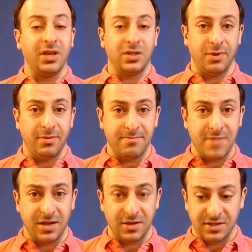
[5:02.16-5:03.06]
to be
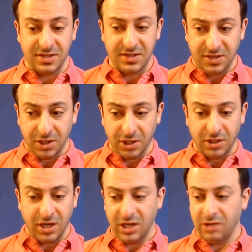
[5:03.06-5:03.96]
made on this deal.
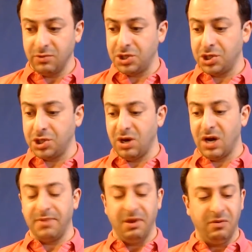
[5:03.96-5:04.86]
And he would show
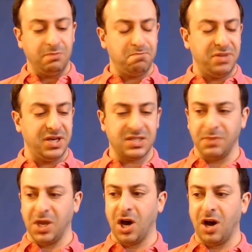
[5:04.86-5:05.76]
up, he would piss
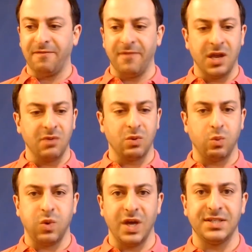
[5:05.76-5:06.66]
me off, he would
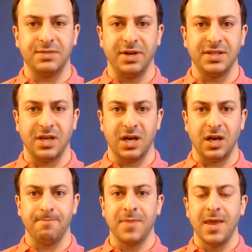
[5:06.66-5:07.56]
waste my
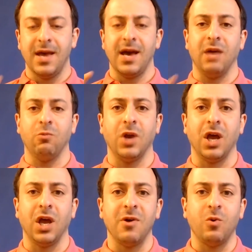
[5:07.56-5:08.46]
time. And when
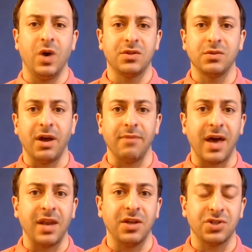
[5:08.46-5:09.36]
I went to my
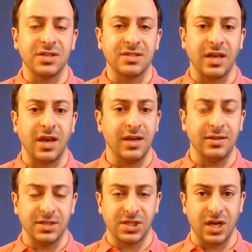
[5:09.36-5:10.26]
manager and say, hey,
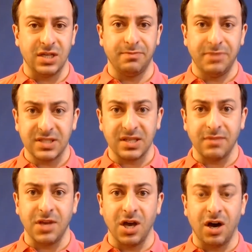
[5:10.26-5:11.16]
this guy is pissing
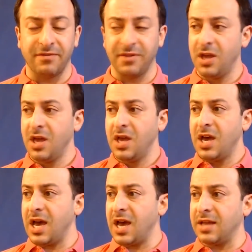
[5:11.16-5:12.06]
me off
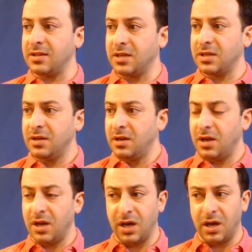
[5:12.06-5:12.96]
and
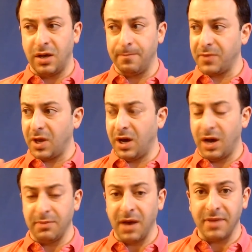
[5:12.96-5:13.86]
I'm
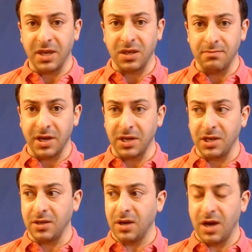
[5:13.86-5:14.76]
not making
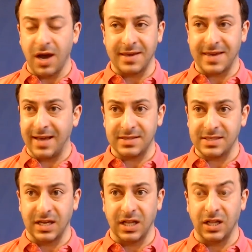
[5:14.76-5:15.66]
money, I can't
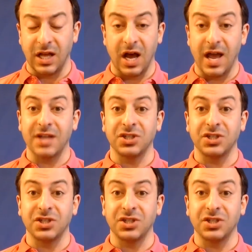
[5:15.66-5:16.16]
sell. I